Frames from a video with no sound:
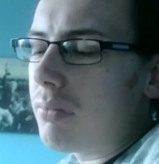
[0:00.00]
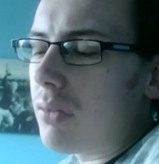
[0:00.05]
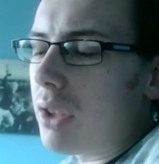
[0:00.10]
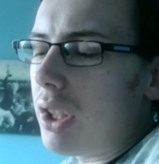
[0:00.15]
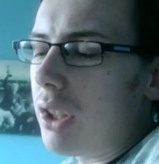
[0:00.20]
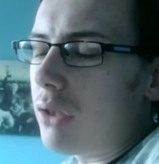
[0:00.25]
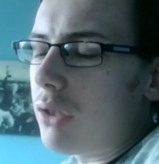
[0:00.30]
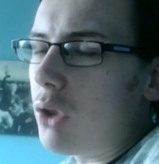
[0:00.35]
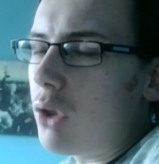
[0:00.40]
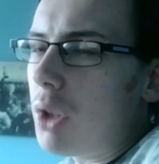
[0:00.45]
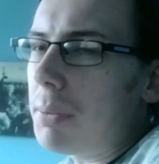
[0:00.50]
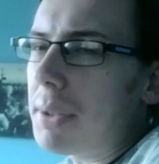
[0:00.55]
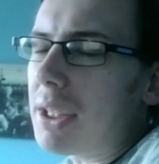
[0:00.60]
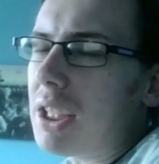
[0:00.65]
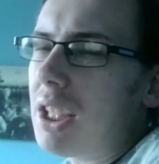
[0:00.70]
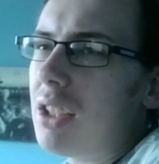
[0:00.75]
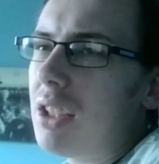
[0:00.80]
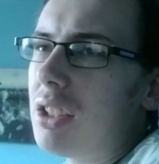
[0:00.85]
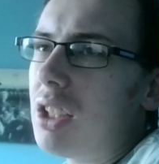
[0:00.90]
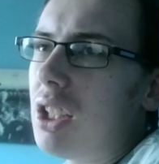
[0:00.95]
Robert
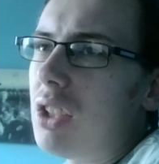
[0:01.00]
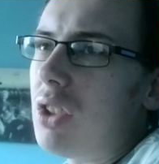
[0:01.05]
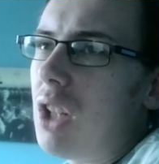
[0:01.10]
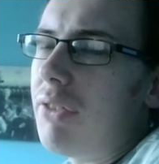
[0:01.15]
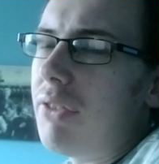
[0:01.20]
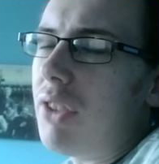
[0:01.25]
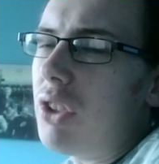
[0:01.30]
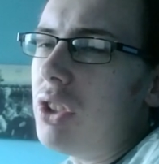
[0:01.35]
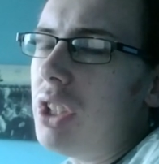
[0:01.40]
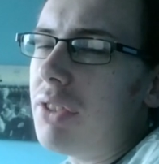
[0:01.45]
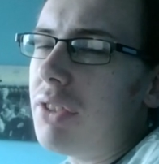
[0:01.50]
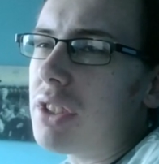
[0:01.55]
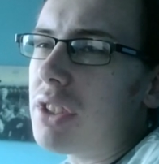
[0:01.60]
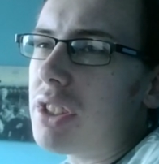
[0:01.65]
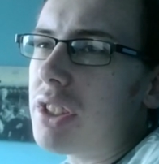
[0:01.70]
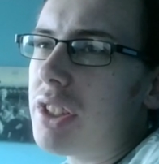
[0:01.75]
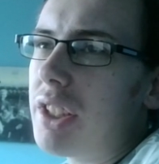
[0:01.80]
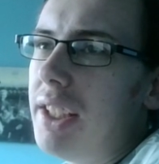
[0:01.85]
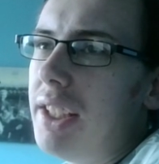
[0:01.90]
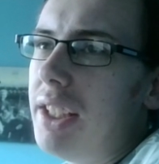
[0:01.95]
Carlyle, I've only ever
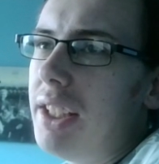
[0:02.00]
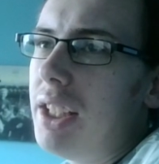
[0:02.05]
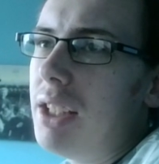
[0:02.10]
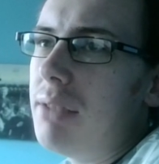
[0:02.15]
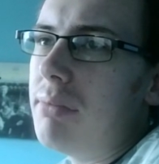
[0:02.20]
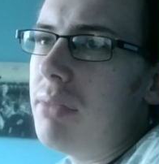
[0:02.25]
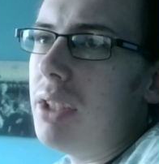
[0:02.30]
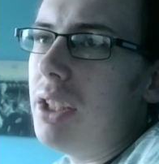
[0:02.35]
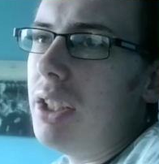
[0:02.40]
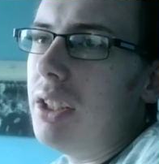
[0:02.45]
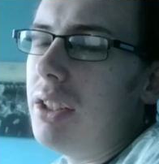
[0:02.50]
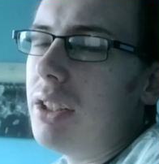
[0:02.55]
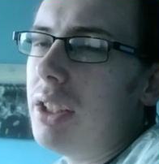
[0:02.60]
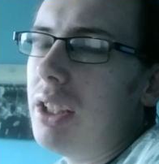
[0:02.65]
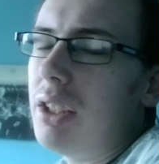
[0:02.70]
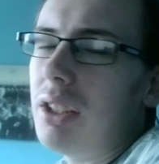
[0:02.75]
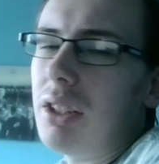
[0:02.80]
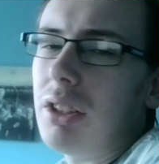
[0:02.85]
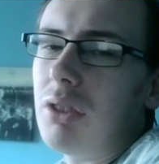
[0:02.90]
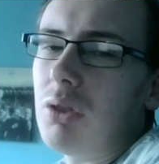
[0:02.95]
seen him in
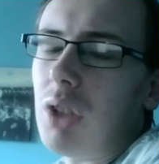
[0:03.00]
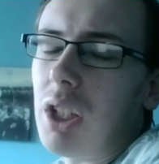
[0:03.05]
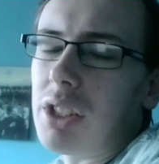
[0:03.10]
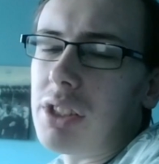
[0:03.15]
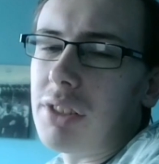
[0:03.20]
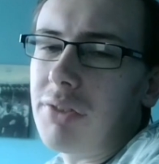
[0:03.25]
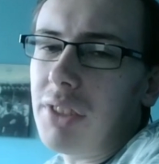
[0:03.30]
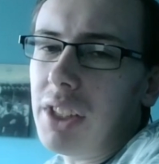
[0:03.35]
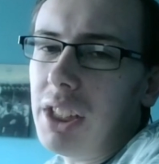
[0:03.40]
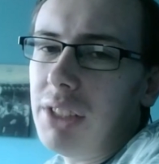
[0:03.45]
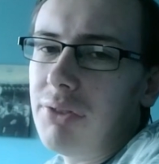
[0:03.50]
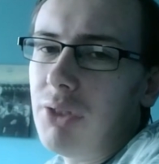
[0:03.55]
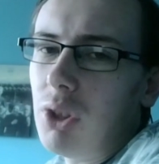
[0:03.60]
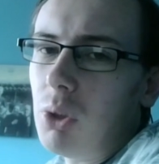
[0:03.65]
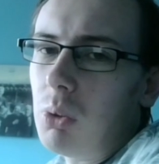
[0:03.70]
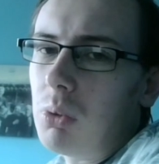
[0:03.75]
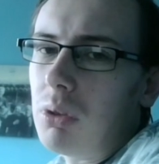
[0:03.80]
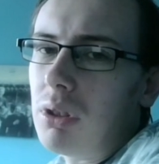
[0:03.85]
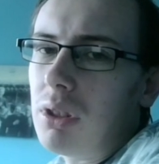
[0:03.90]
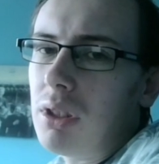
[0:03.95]
Hitler the Rise of
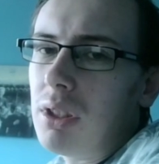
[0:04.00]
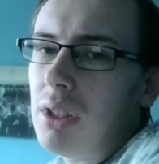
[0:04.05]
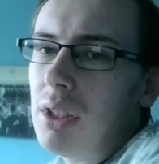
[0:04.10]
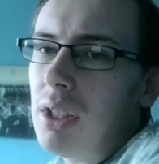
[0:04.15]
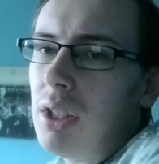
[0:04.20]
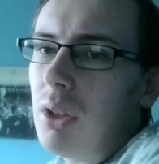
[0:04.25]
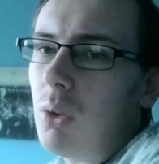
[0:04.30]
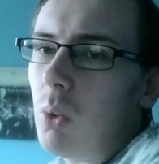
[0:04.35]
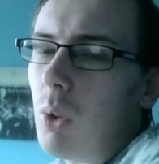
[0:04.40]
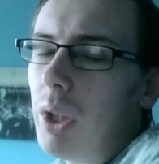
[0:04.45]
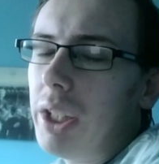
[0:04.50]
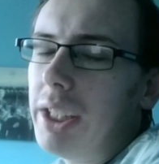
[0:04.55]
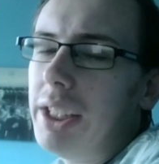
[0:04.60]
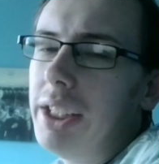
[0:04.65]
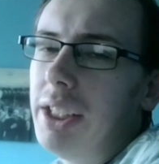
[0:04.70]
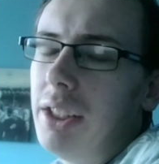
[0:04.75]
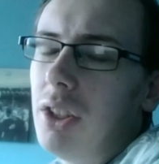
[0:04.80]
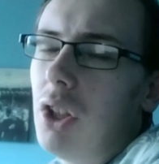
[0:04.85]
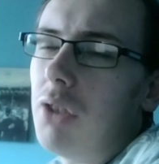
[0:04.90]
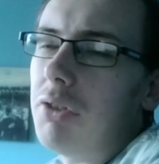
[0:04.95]
Evil, where
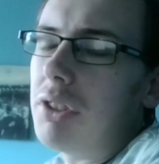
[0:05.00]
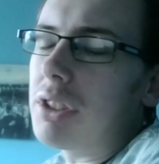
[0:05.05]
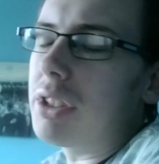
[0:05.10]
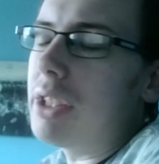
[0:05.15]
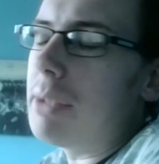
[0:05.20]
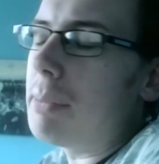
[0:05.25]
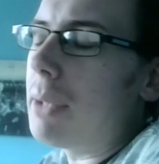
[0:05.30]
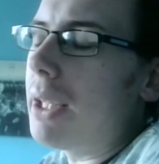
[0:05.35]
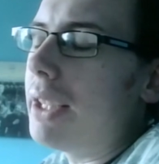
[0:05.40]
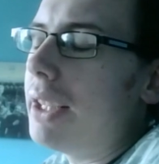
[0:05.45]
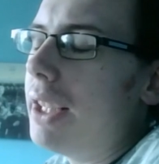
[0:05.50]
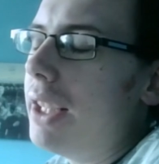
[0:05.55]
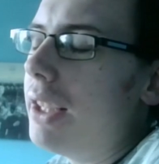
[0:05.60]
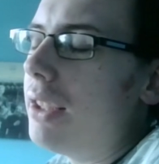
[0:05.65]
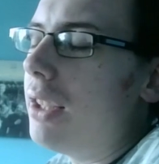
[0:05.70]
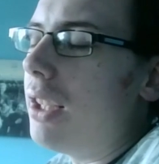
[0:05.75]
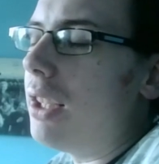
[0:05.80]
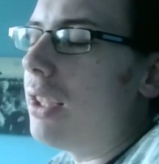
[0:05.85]
he obviously played Hitler.